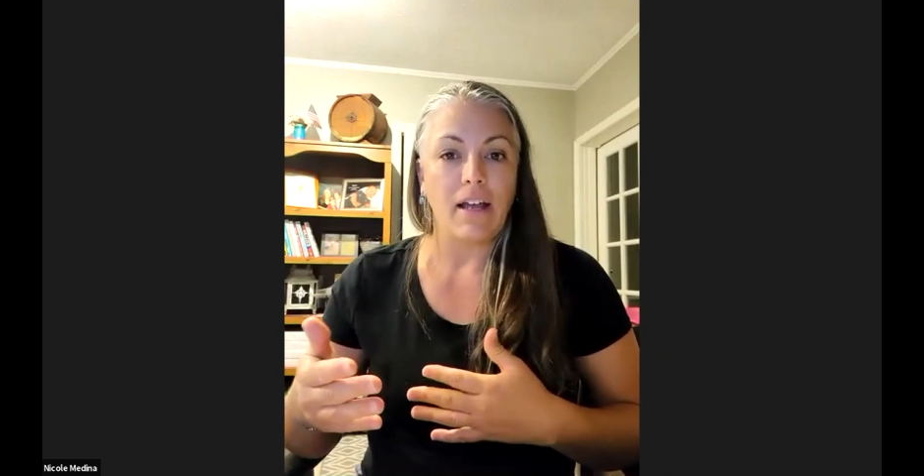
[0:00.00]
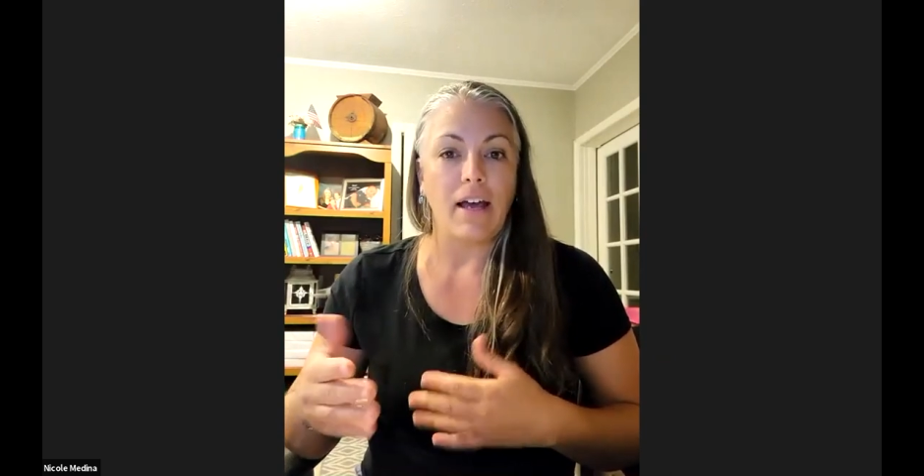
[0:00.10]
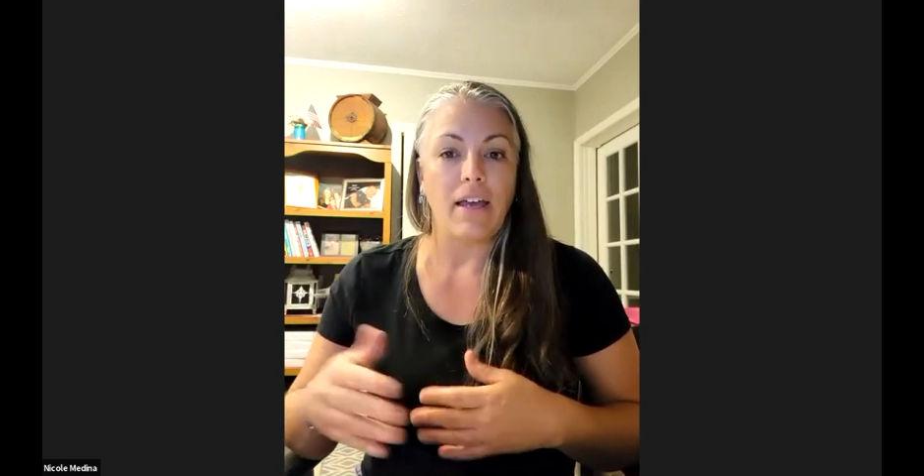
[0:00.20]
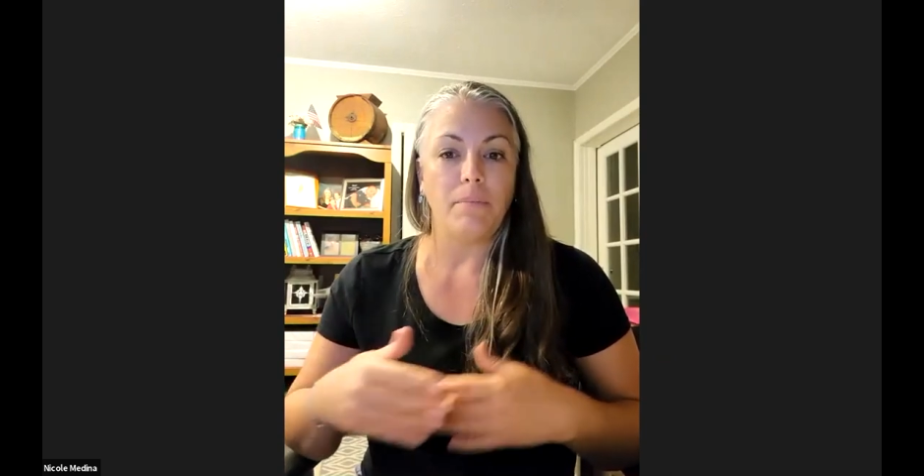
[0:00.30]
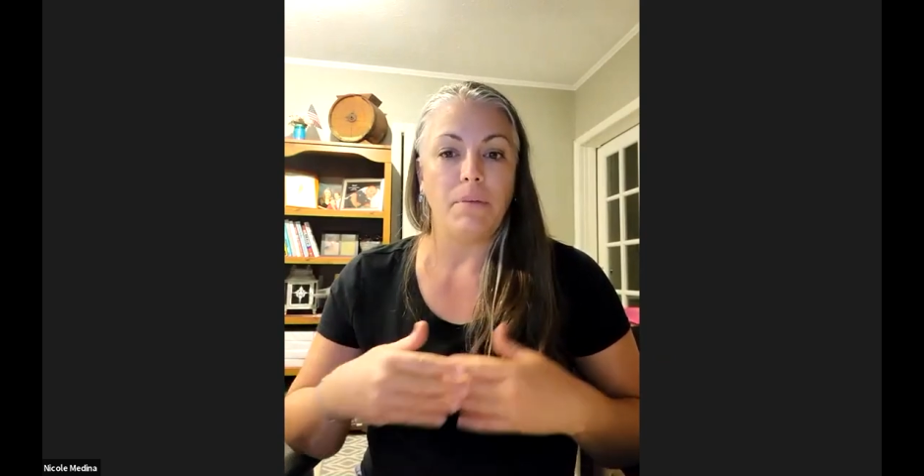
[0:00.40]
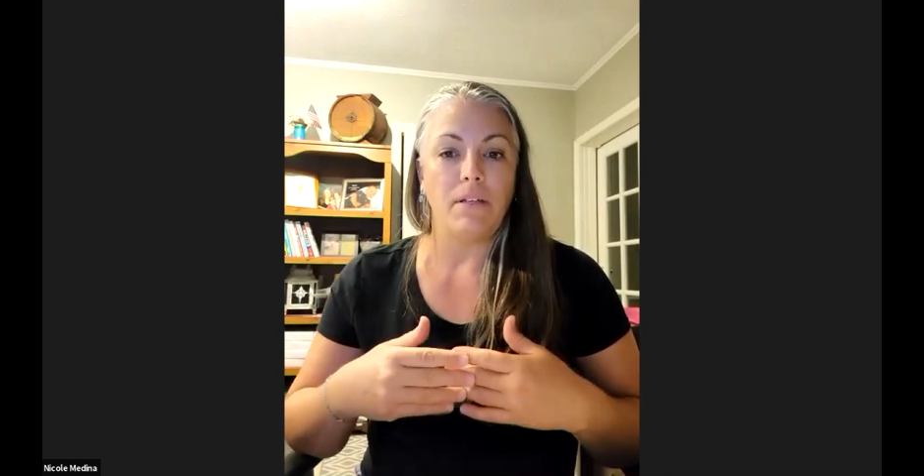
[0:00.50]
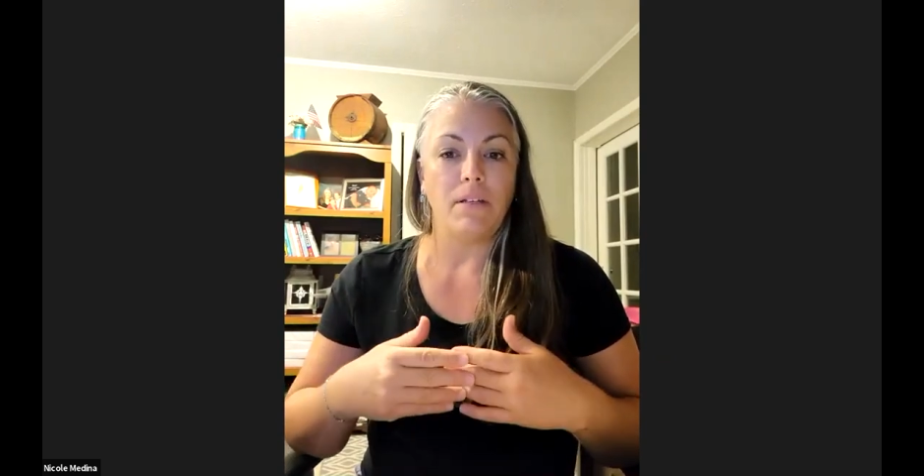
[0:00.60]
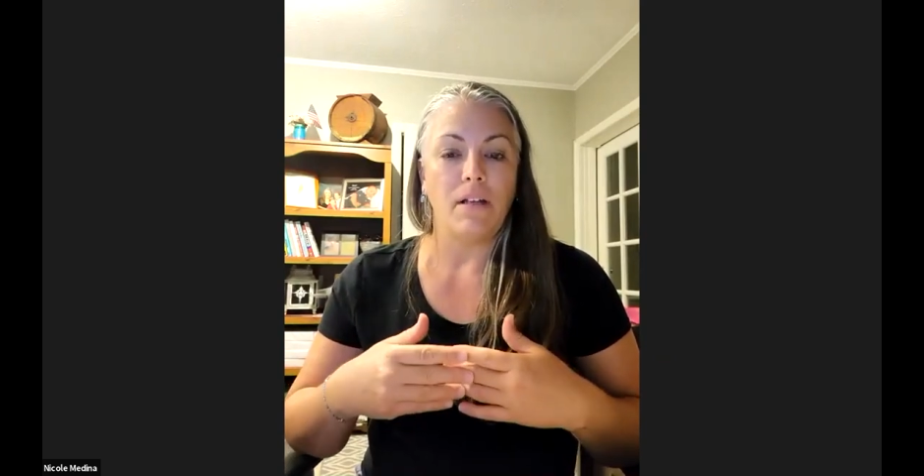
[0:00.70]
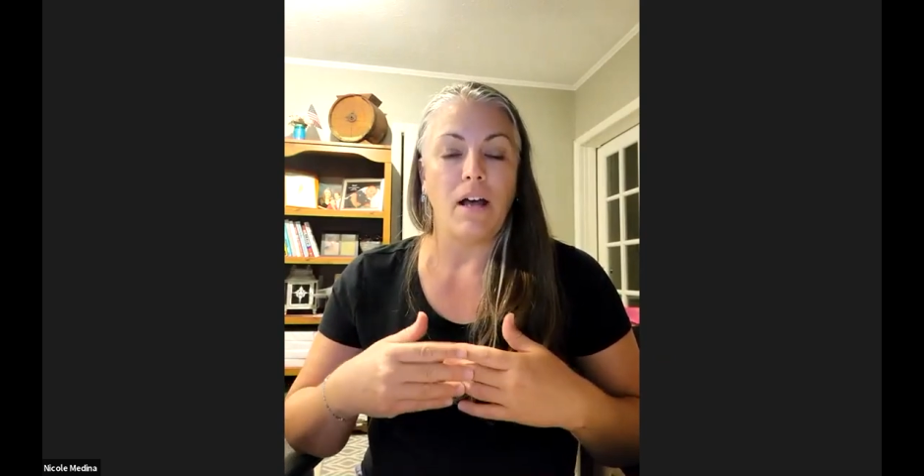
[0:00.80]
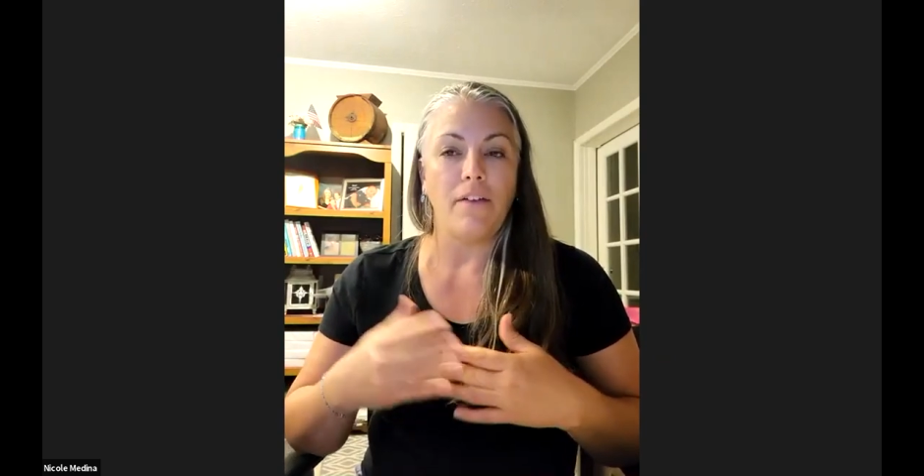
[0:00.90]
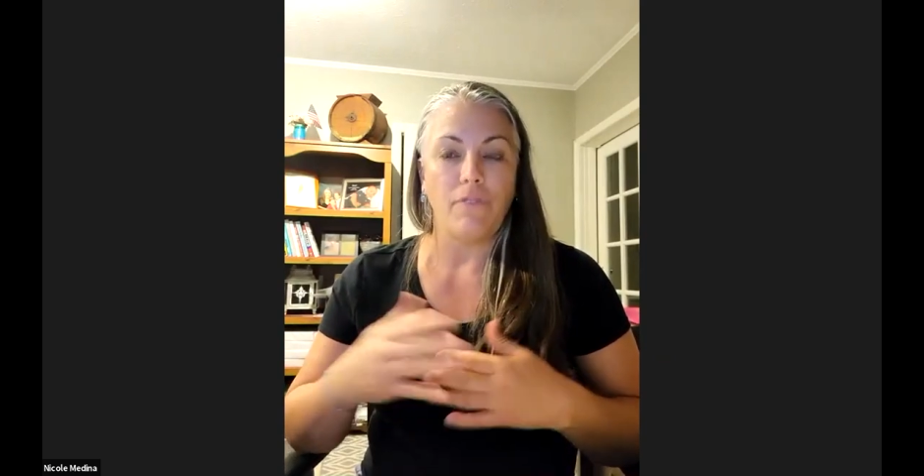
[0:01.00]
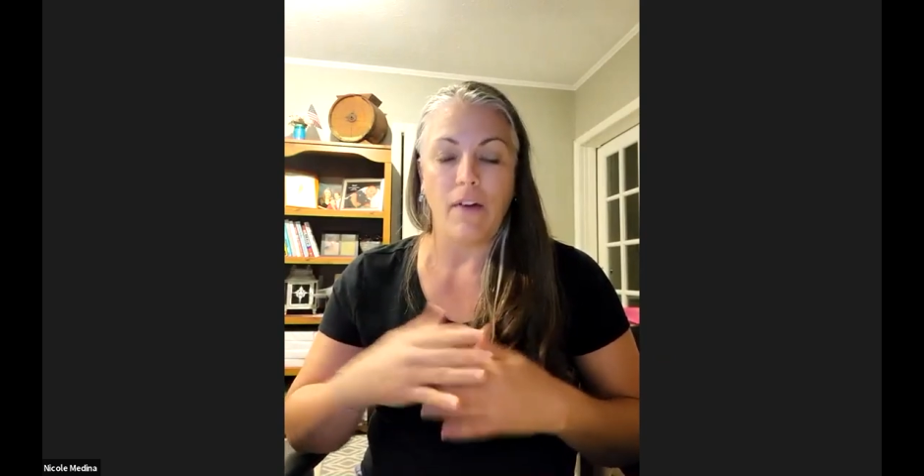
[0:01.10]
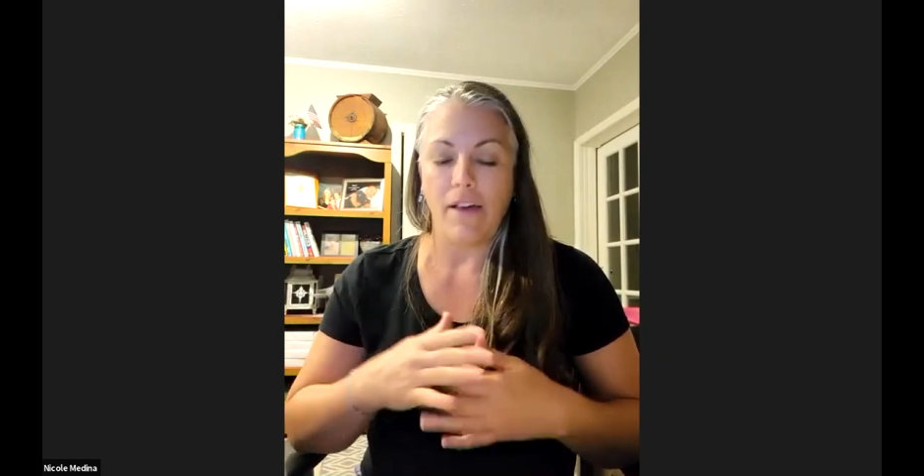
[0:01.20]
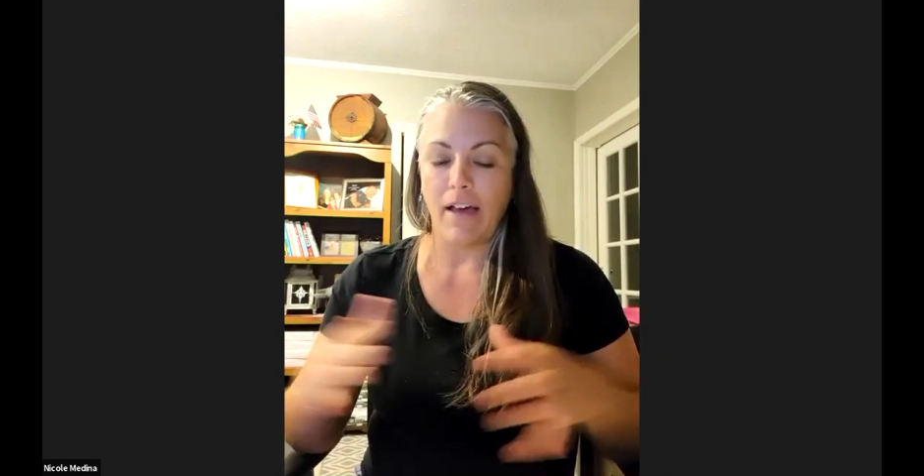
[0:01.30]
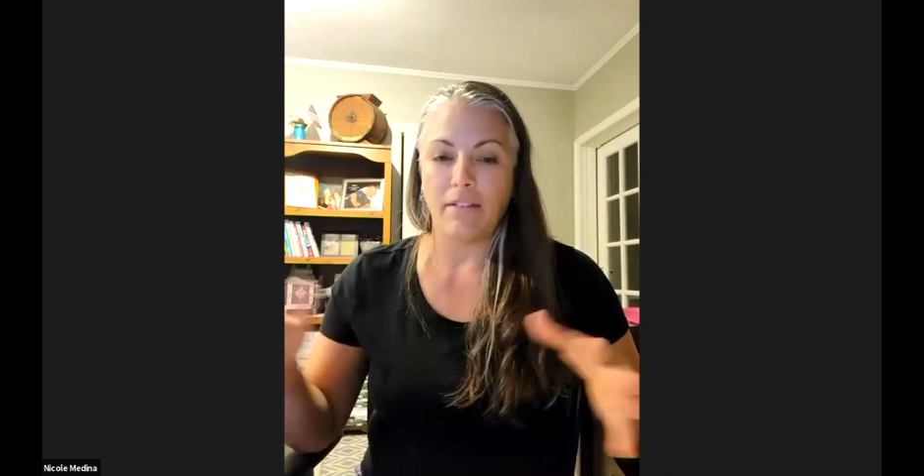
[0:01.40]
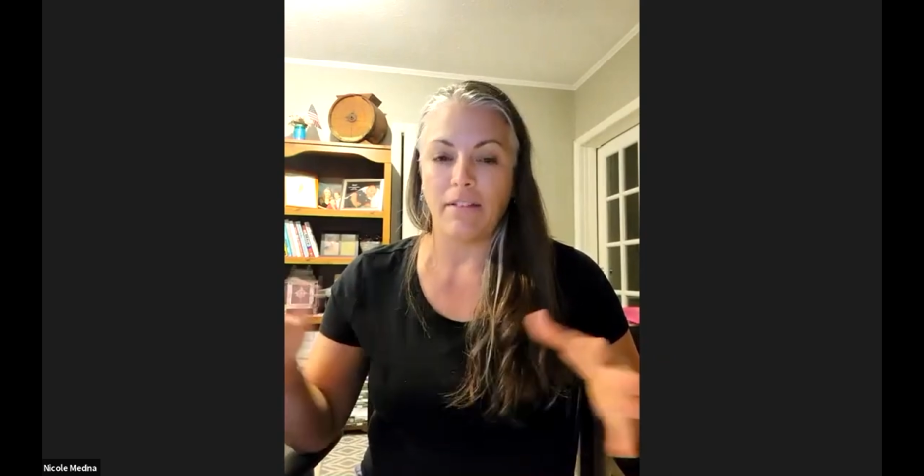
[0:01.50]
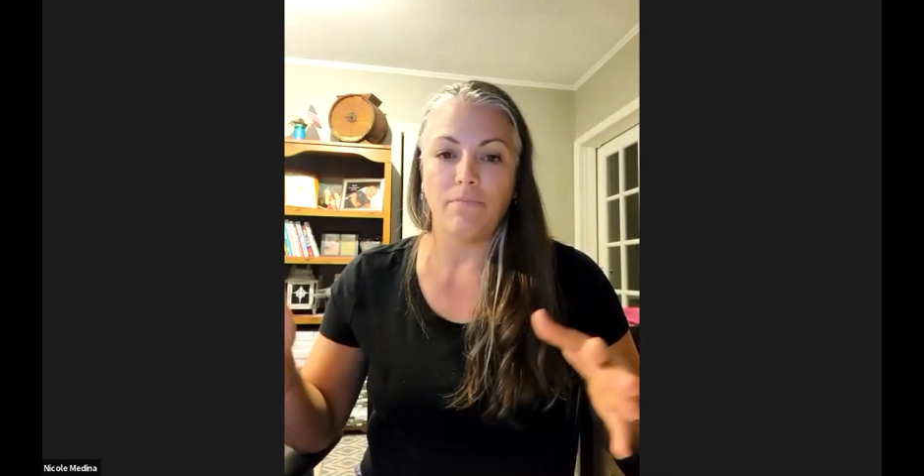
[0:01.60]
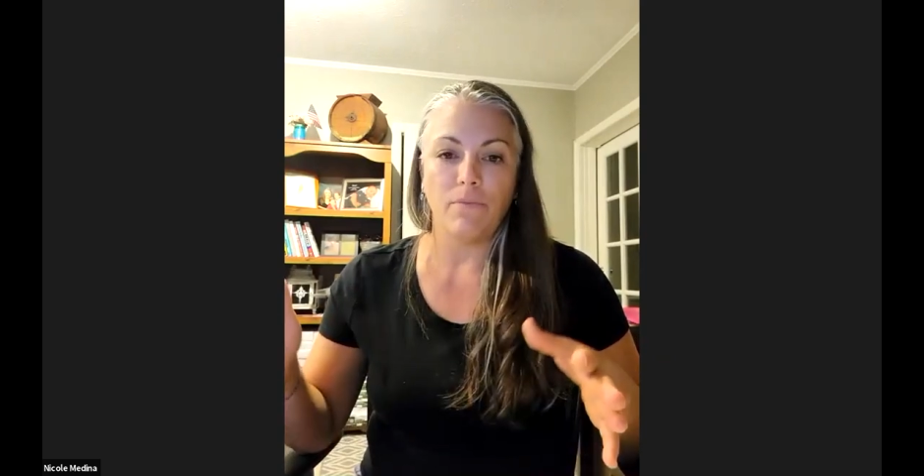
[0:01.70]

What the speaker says: I've had